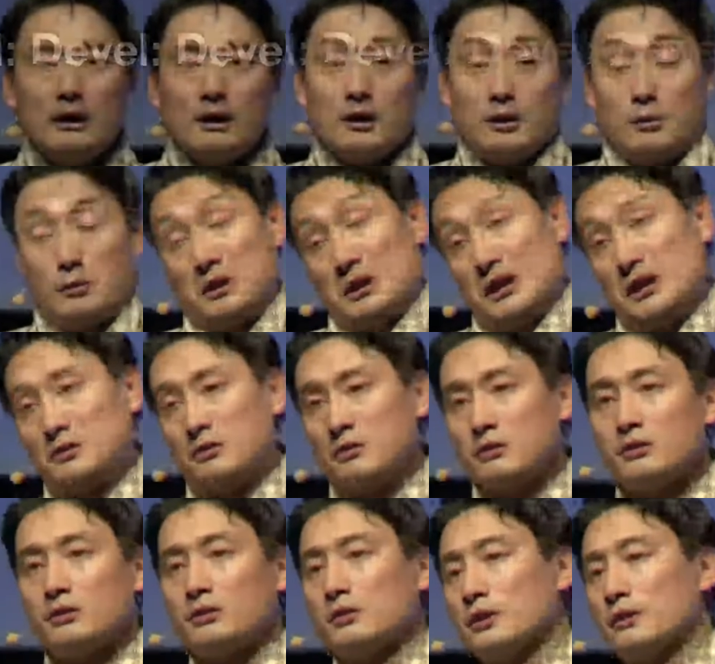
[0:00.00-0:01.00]
Well, I don't
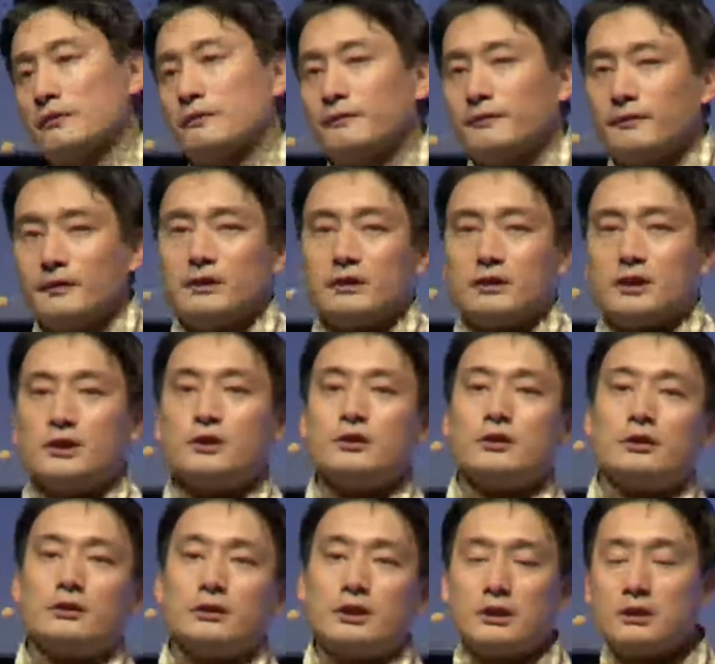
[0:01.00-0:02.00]
know if
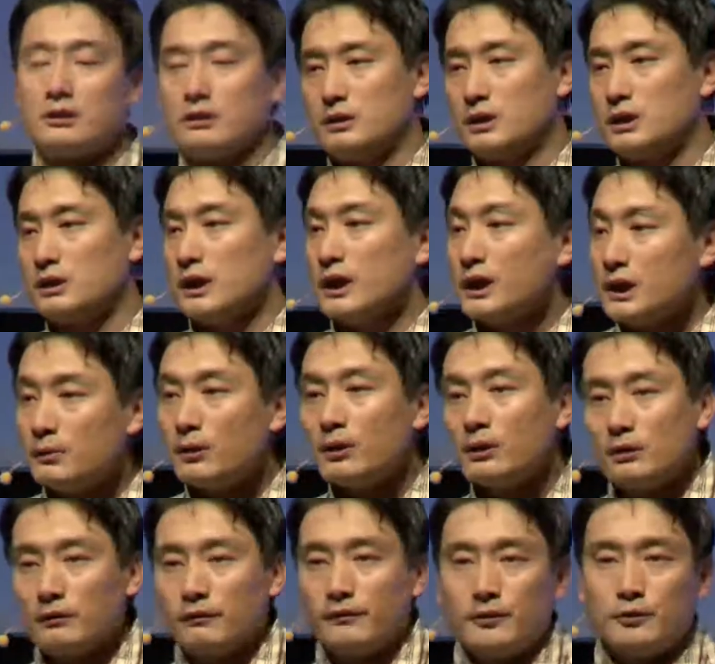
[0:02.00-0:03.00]
did any
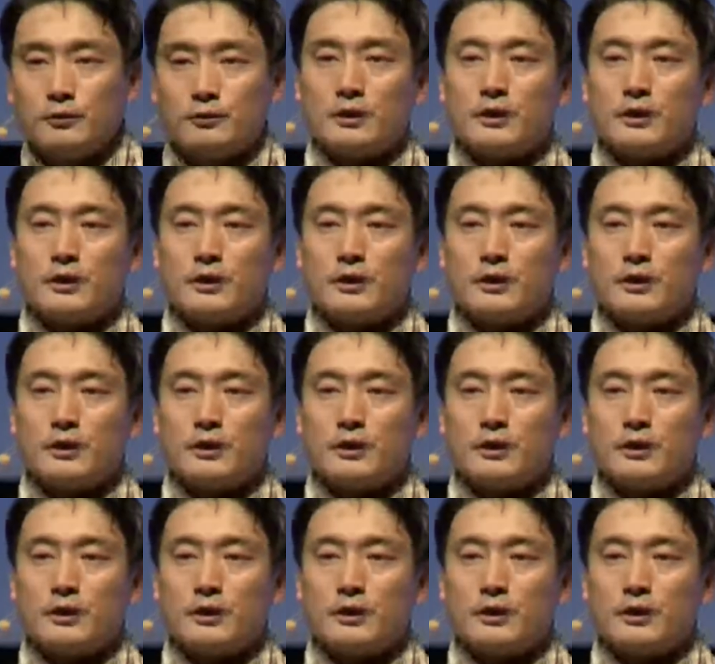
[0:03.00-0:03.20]
one of you,